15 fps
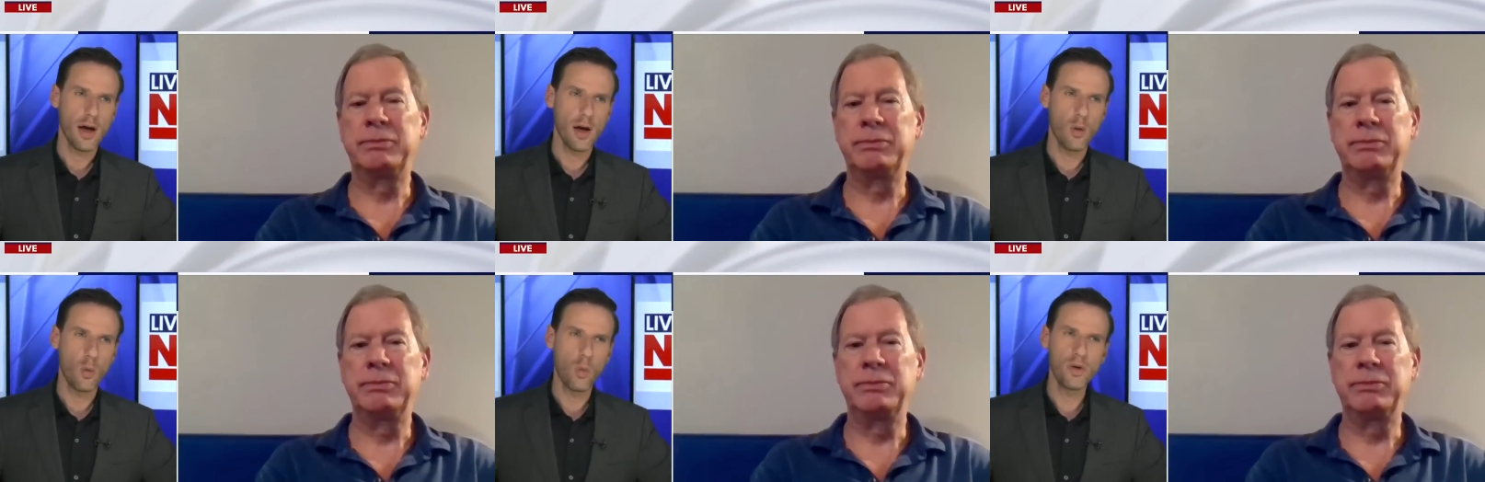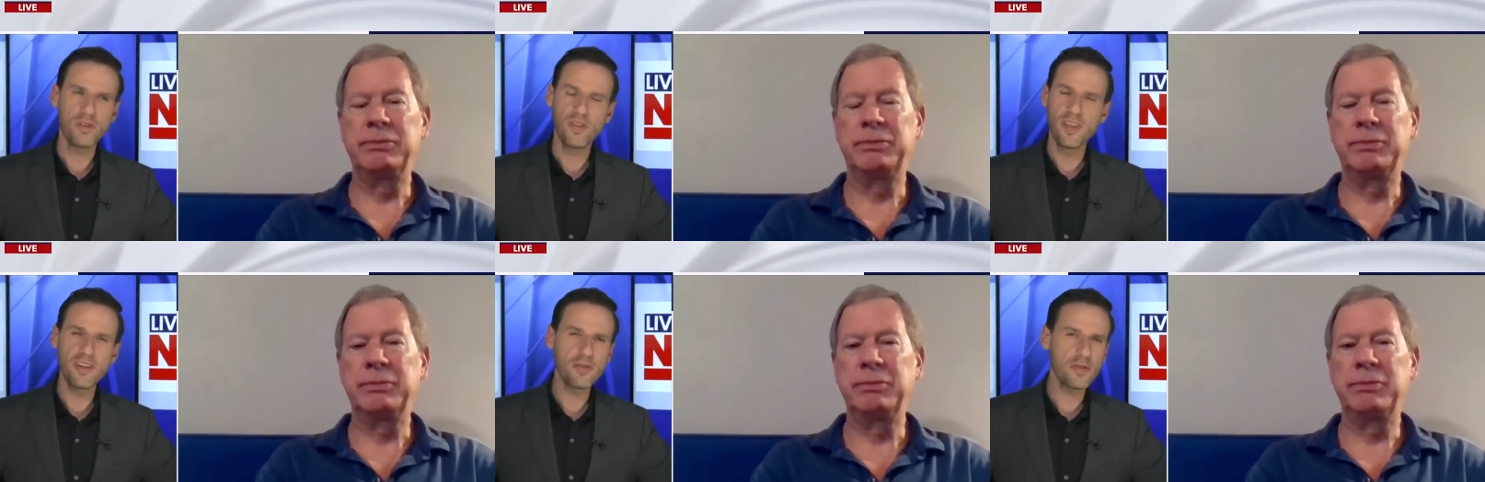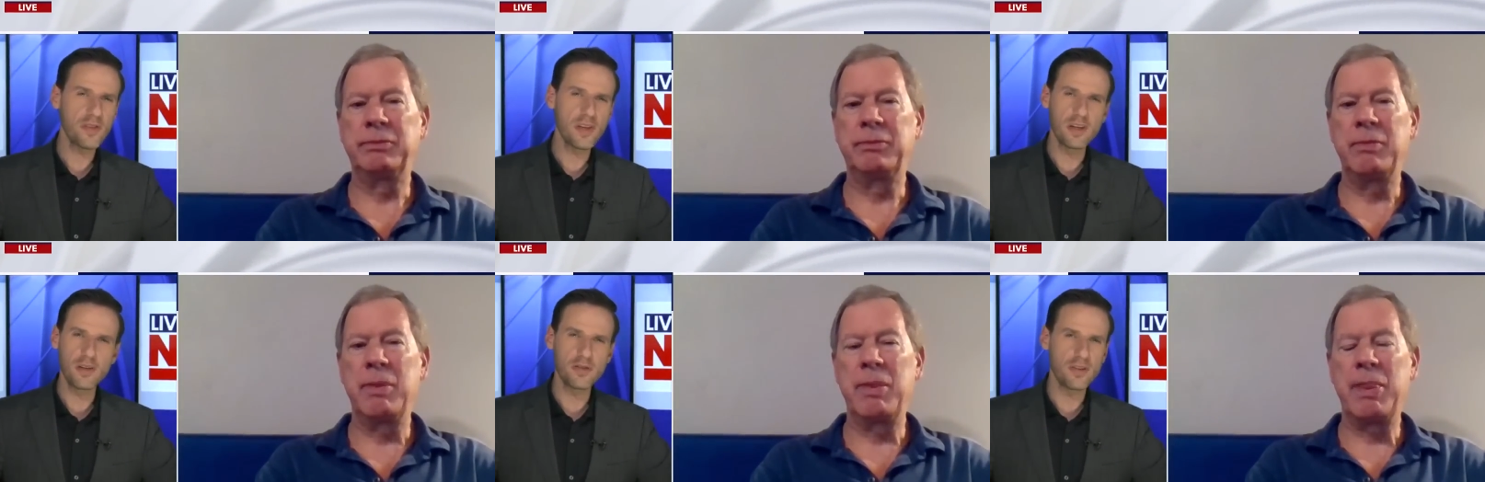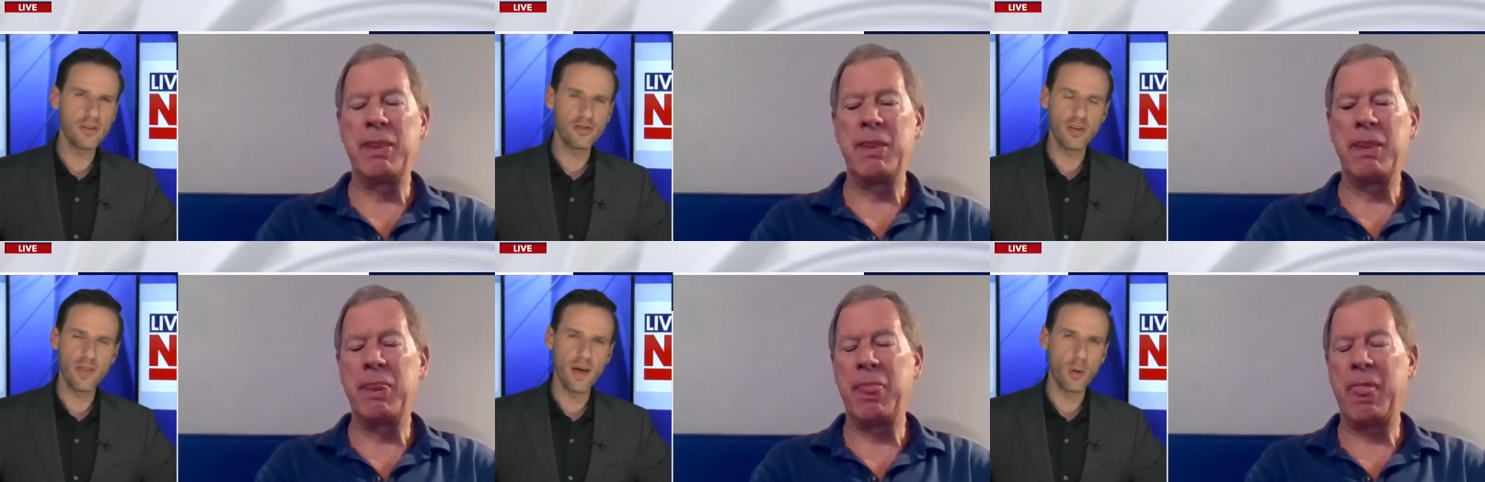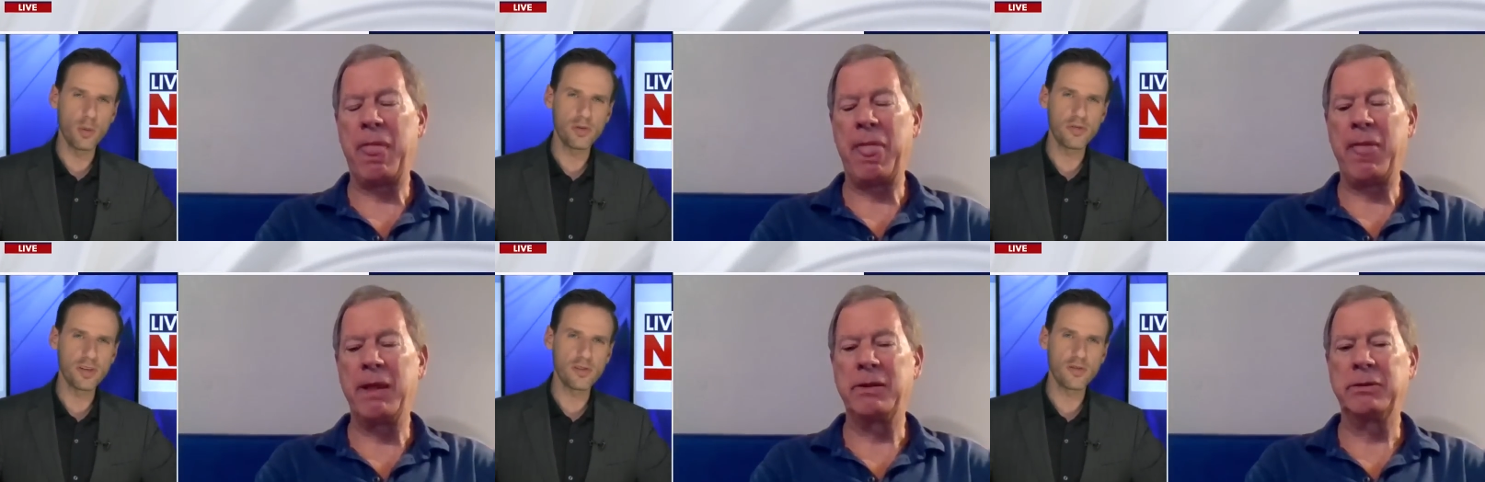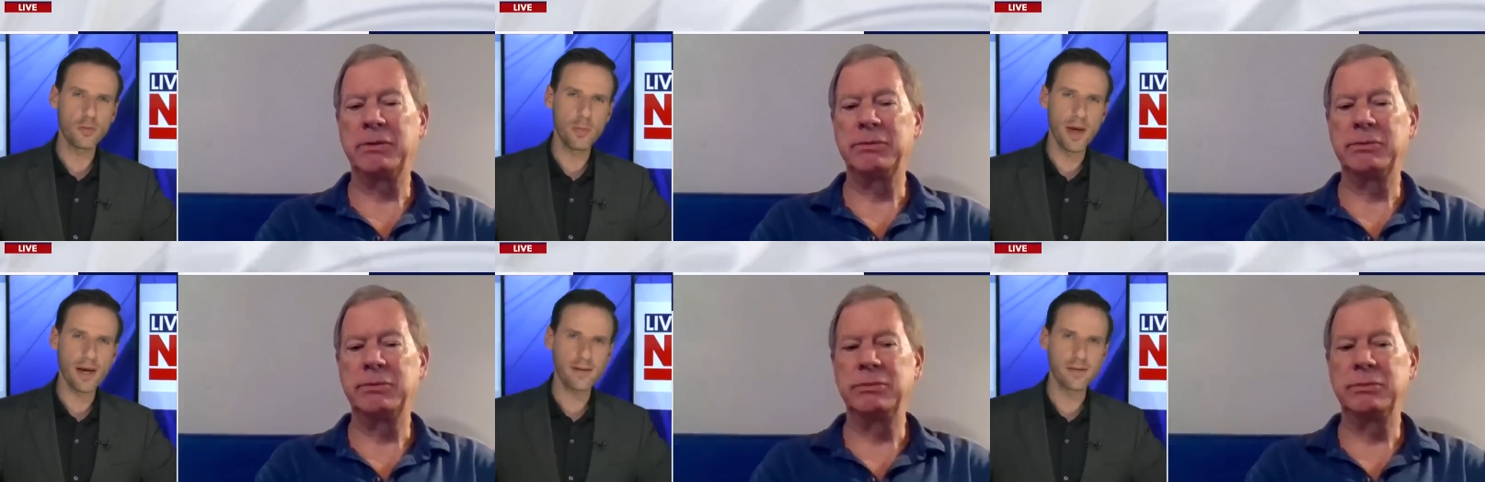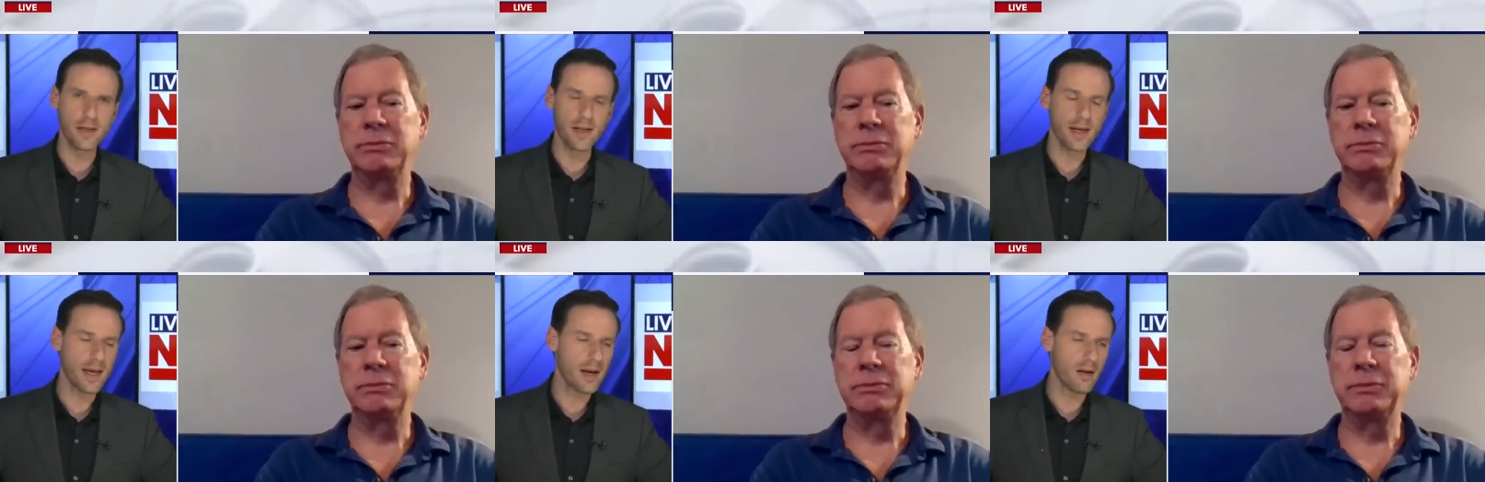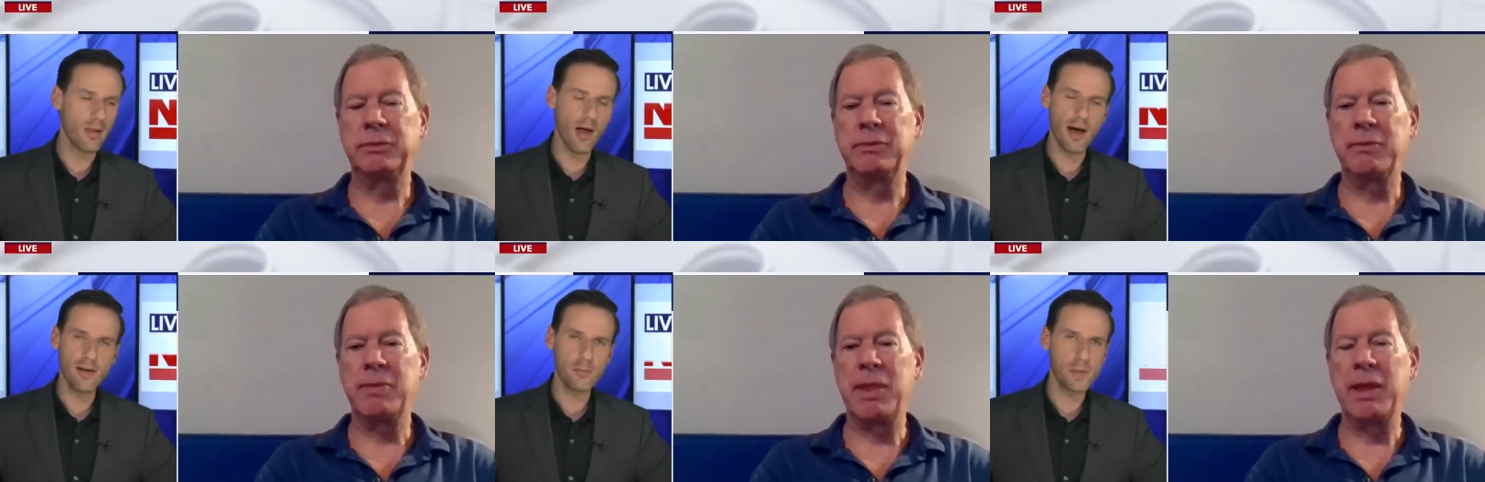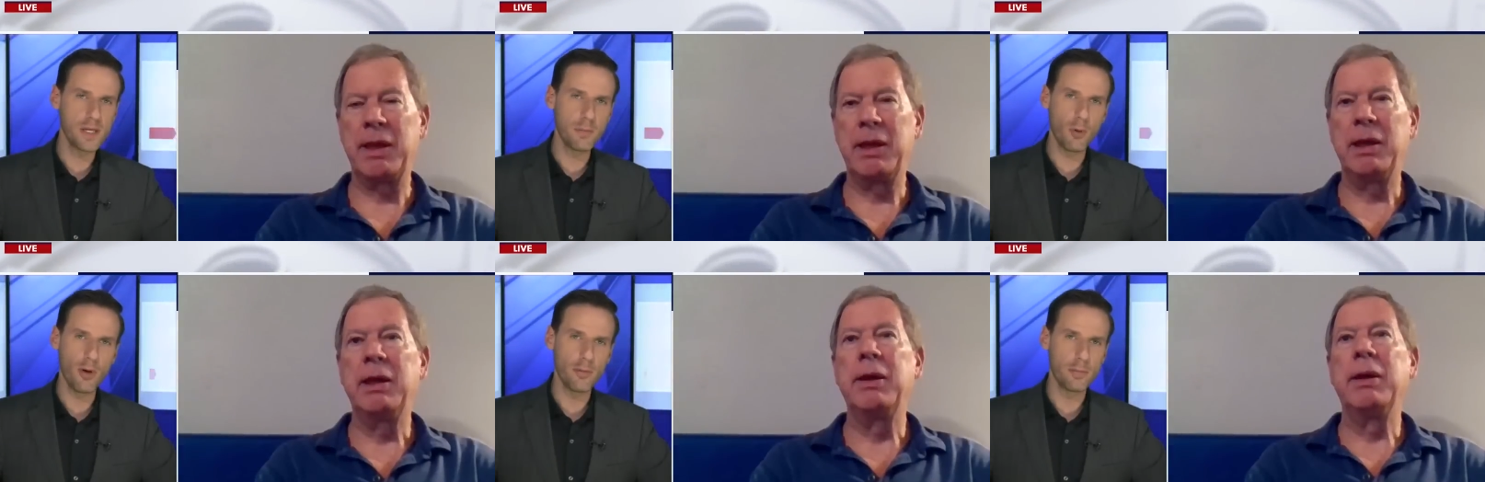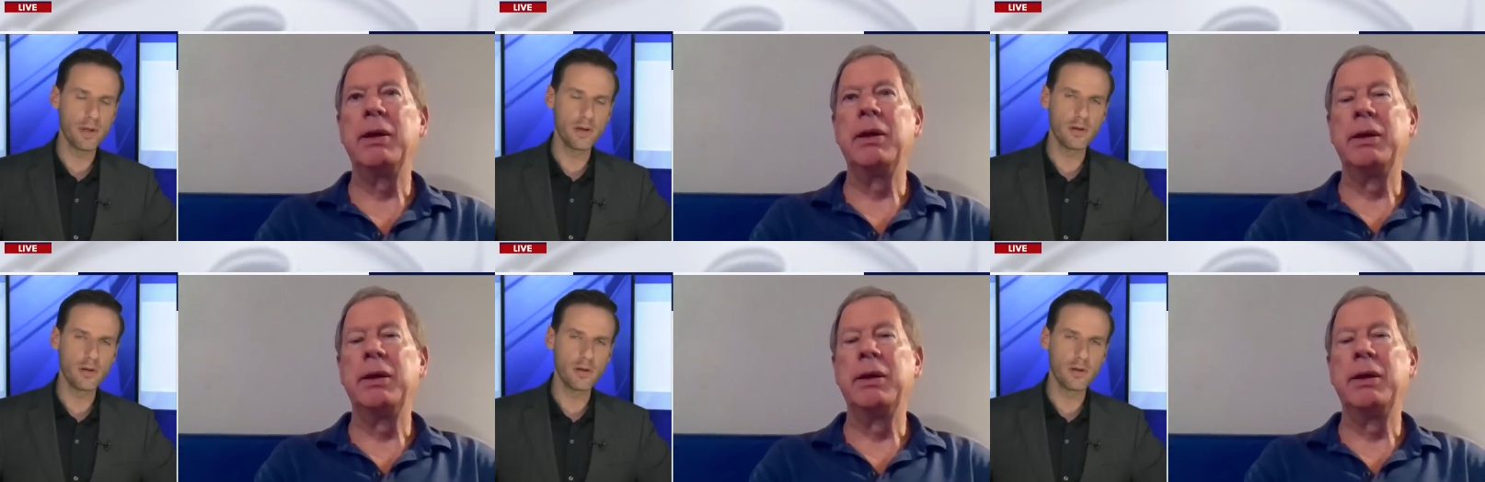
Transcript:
Speaker 1: Was this the decision that was expected? Again, a lot of people have been